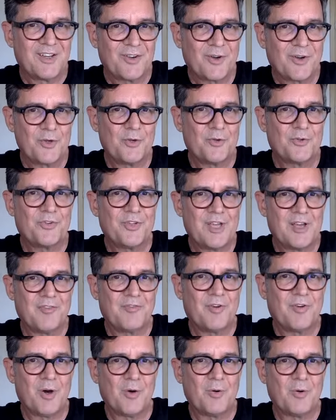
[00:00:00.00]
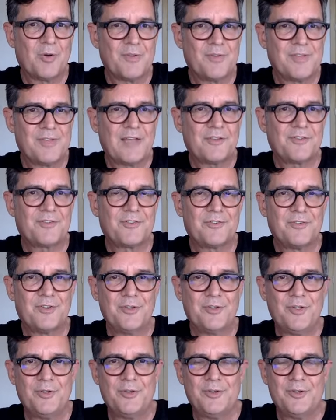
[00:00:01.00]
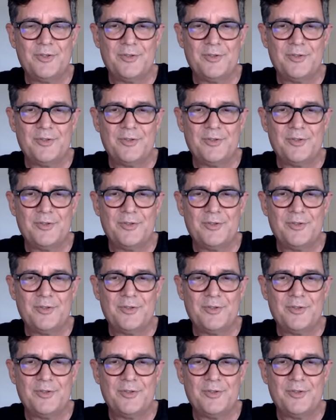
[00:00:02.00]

or your CFO. That's the